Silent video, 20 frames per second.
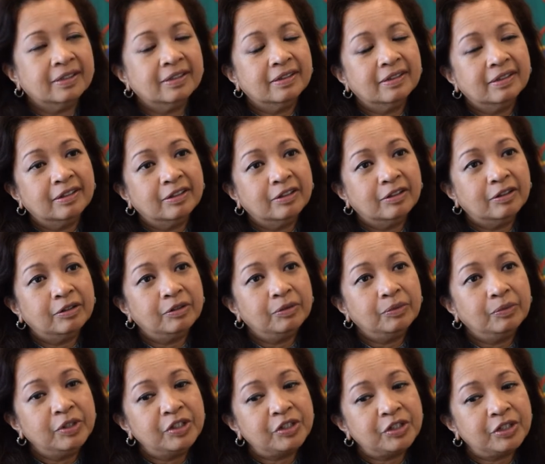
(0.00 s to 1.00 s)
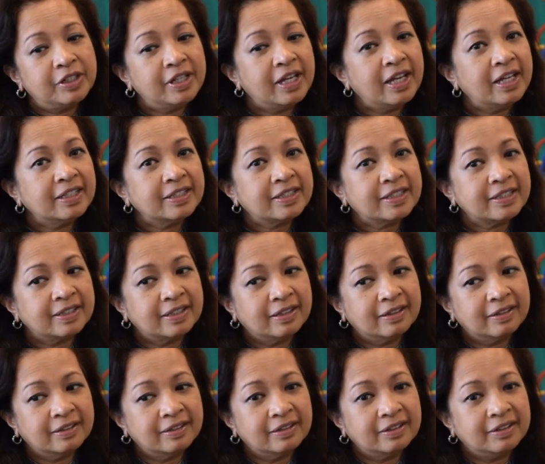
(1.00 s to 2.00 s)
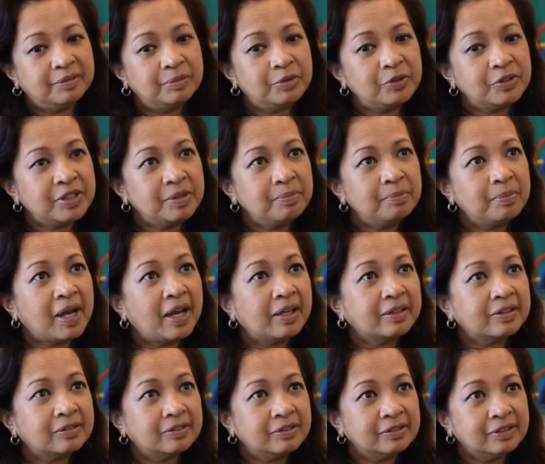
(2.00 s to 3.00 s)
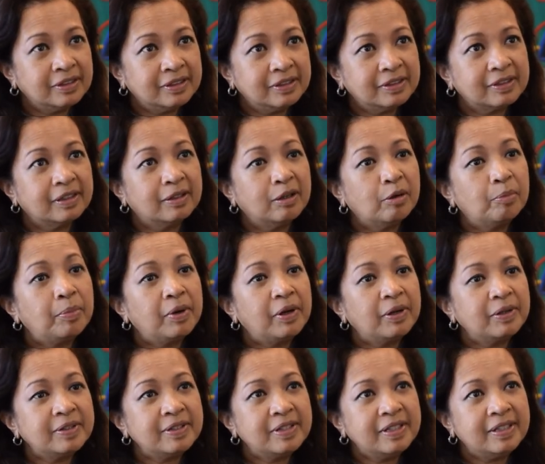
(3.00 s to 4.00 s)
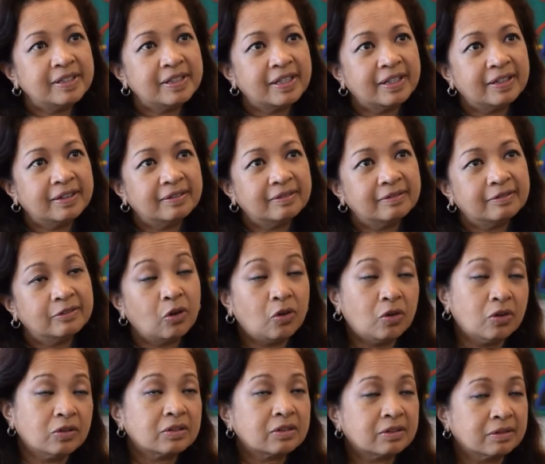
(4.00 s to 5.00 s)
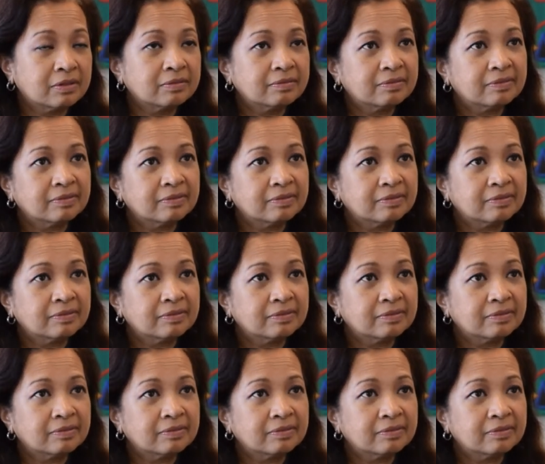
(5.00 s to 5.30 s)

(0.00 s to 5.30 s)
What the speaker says: on which it has the most impact, all these policies and laws.